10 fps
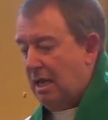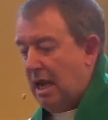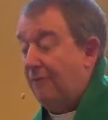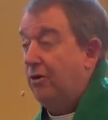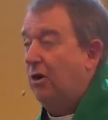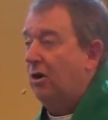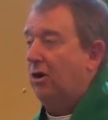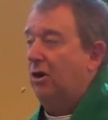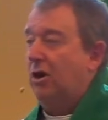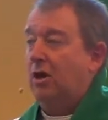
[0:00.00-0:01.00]
Have you
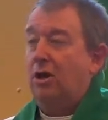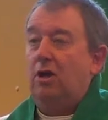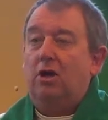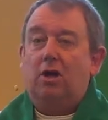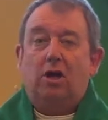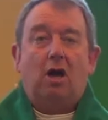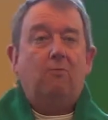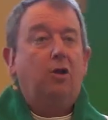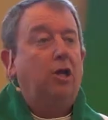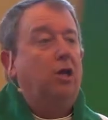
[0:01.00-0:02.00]
heard,
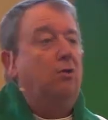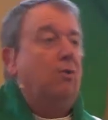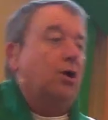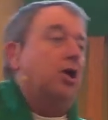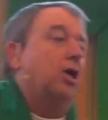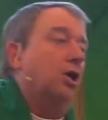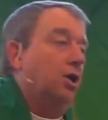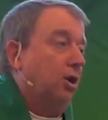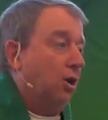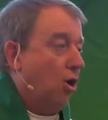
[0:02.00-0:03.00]
I'm really
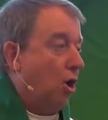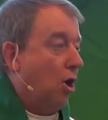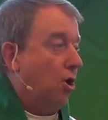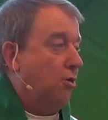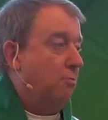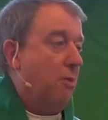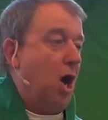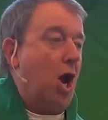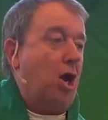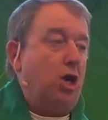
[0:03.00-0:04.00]
working on
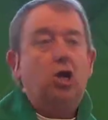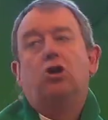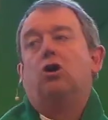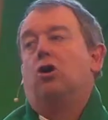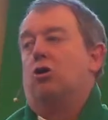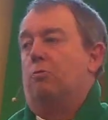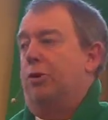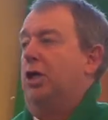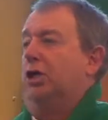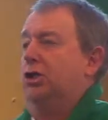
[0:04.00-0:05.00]
my inner
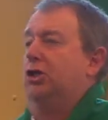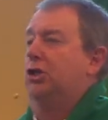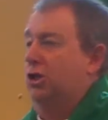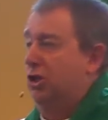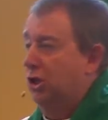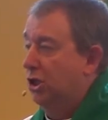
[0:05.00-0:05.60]
peace.